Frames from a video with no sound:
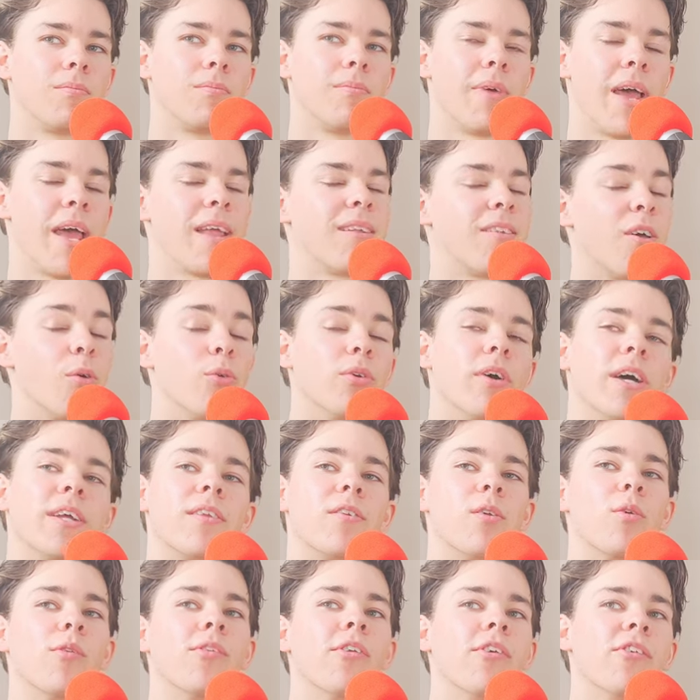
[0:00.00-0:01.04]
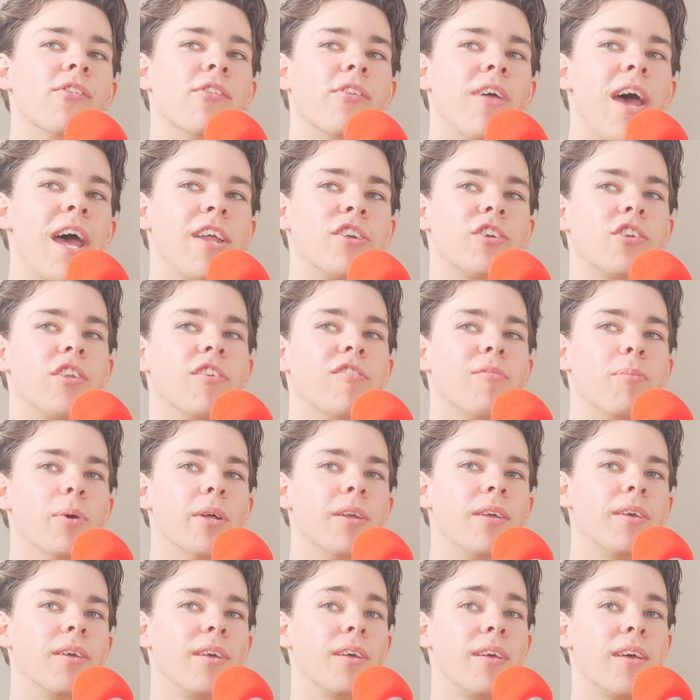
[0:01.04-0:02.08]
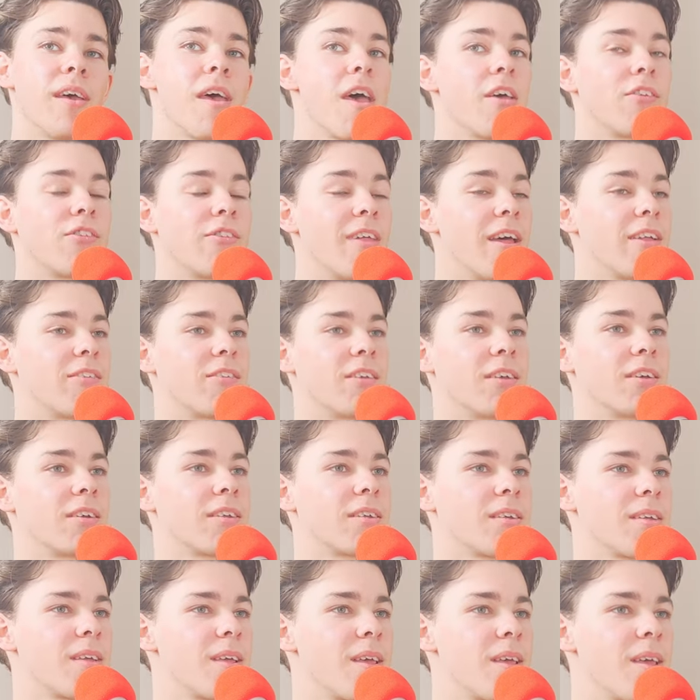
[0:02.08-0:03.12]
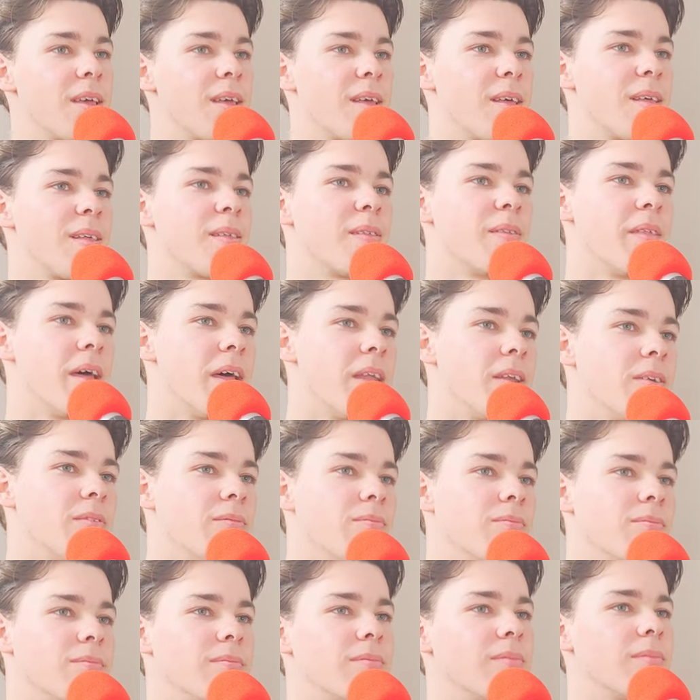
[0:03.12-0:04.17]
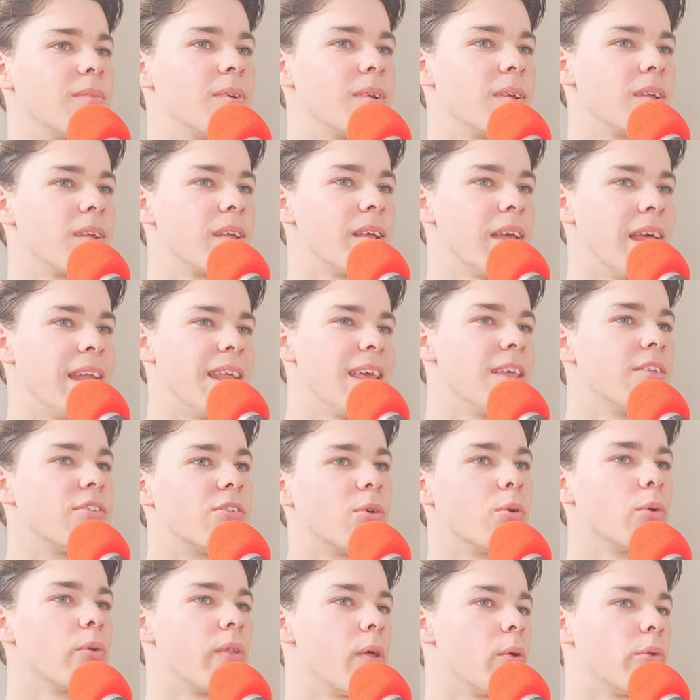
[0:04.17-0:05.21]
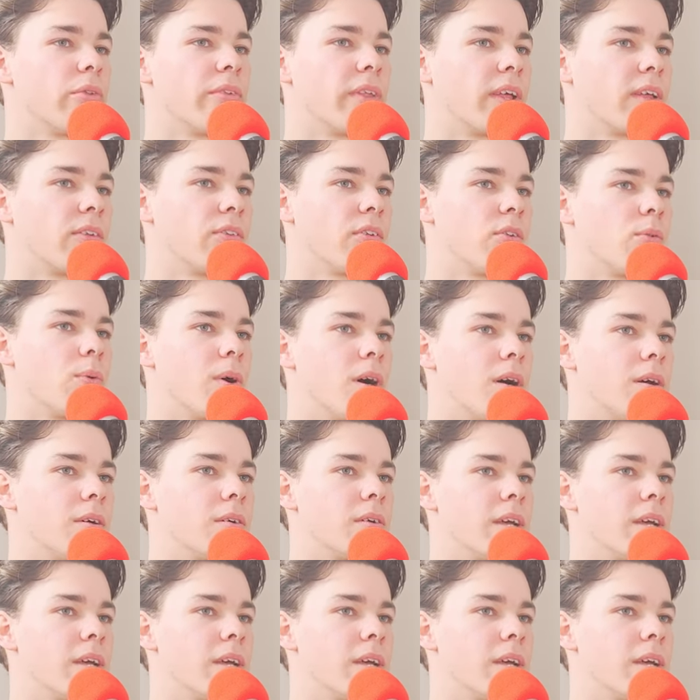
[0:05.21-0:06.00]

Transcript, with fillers: I don't like to use it as an adjective, but aesthetic, then it is all those things as well.